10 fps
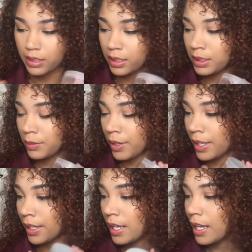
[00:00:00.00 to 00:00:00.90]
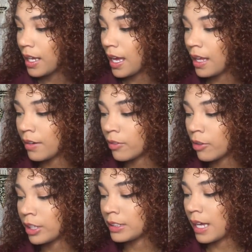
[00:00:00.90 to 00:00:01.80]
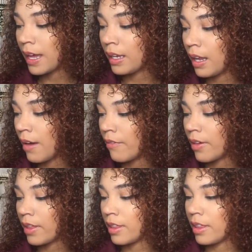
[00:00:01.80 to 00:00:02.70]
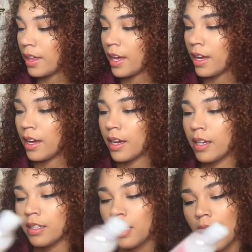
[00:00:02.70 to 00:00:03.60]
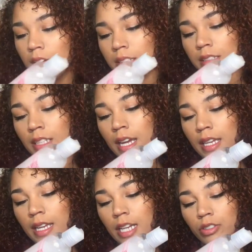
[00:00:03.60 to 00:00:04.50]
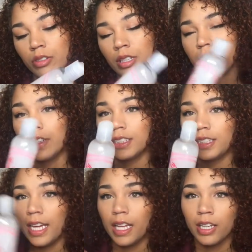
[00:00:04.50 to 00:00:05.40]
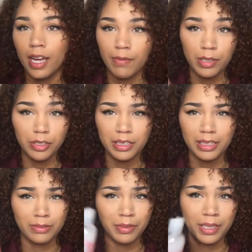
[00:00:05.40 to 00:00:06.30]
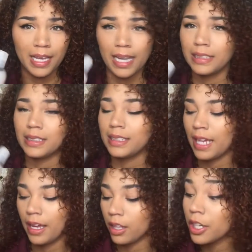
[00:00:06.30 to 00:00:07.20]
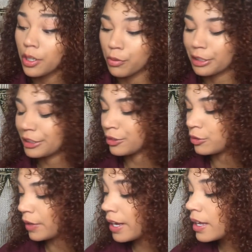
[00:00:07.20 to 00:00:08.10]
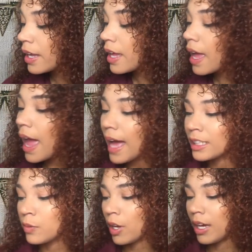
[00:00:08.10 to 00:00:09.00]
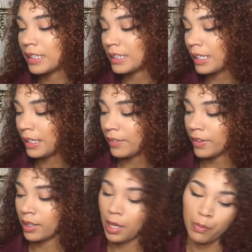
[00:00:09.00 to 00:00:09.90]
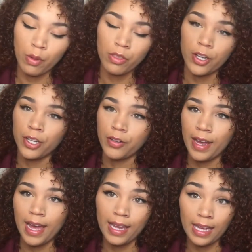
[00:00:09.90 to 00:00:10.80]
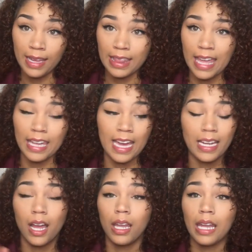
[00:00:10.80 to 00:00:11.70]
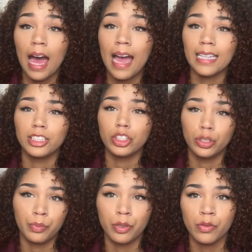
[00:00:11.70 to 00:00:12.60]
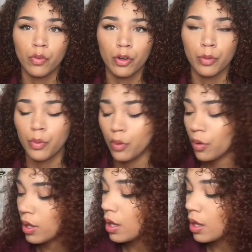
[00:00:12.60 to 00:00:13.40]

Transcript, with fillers: This one, and of course, I love their Not Today Natural Leave-In Detangler. I've been using this really as a detangler, and it works great, as well as a leave-in. They both are great. I like that line a lot. It's super affordable.